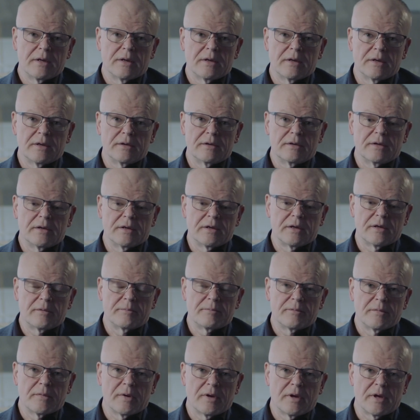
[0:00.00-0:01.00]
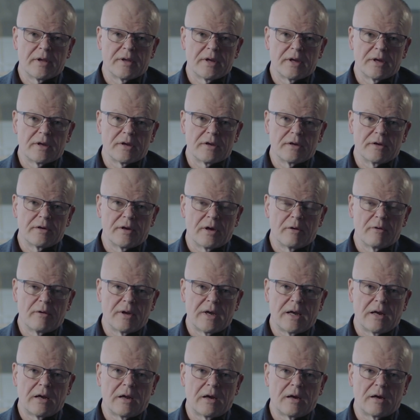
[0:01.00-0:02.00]
And I think, you know,
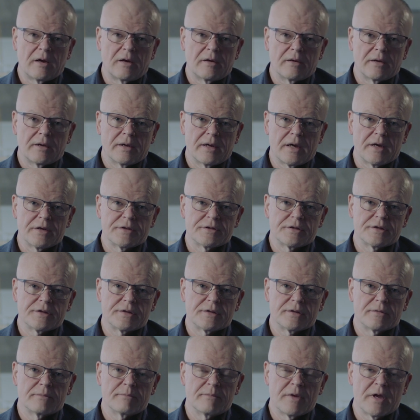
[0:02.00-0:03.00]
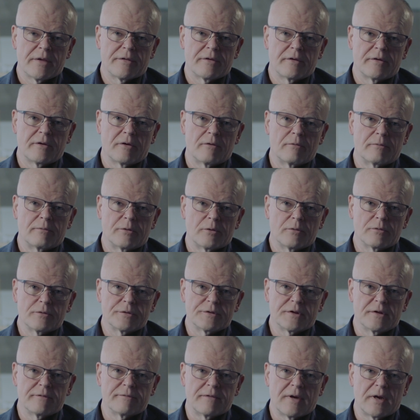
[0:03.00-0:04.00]
LR has methanol
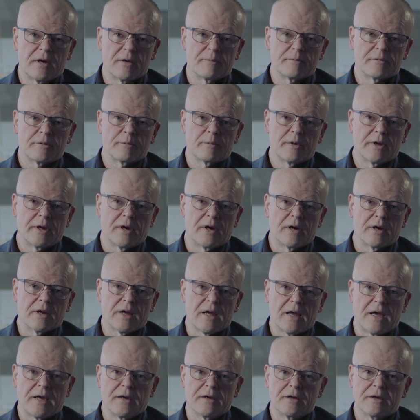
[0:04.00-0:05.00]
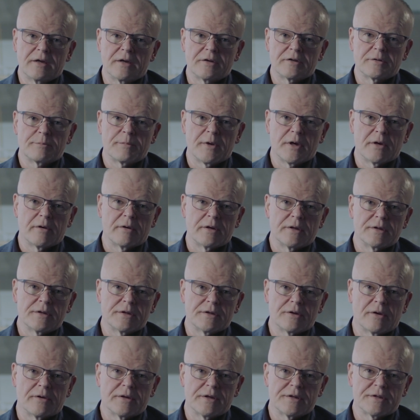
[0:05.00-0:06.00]
rules developed. We are gaining
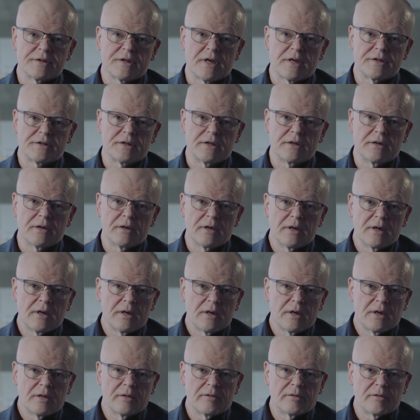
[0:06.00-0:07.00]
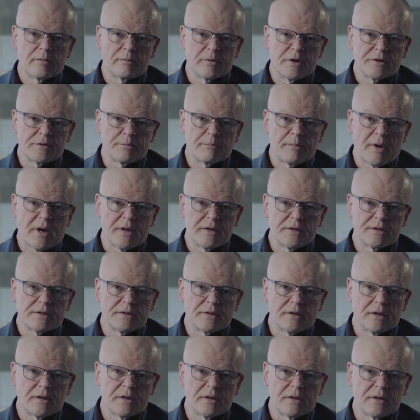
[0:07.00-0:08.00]
experience on assessing the
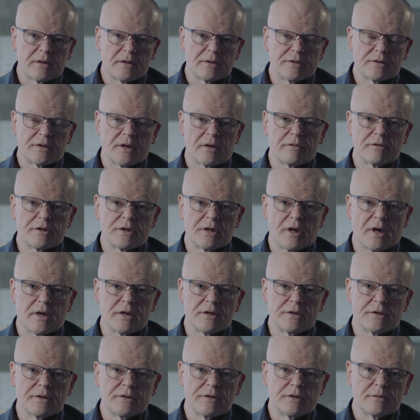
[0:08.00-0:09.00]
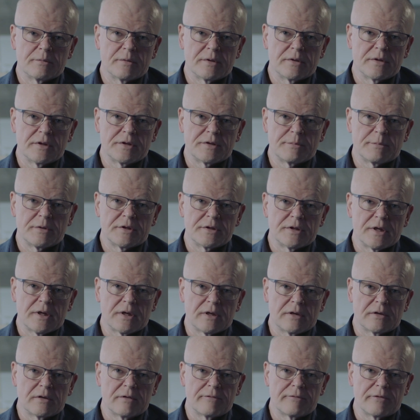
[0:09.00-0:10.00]
risk-based associations with this
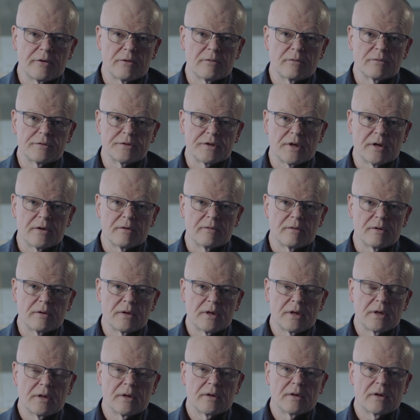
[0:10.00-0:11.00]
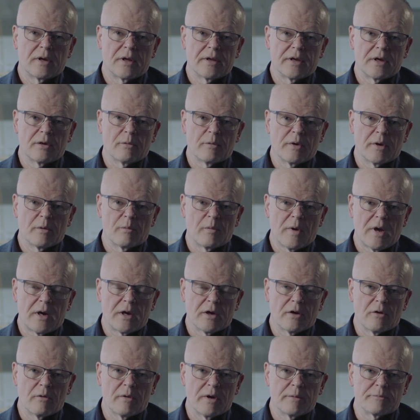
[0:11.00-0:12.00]
particular fuel. So I think we're well
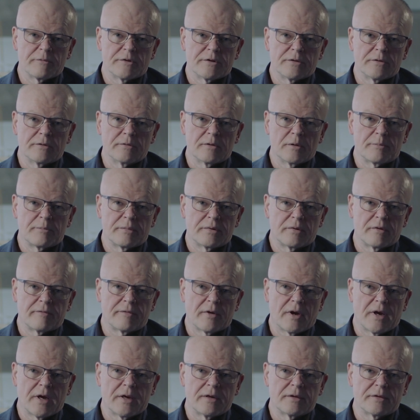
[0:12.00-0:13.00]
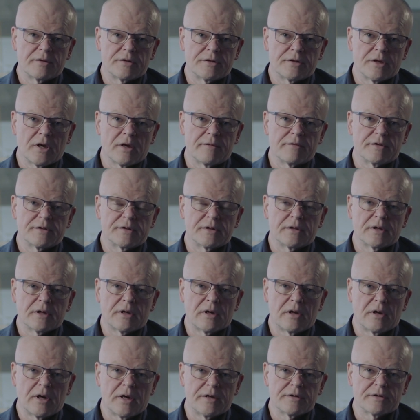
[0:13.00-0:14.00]
equipped to provide service to the
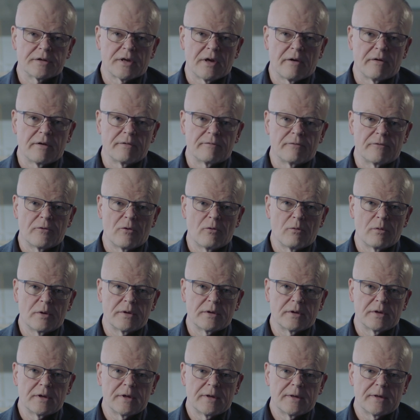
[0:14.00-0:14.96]
clients going forward.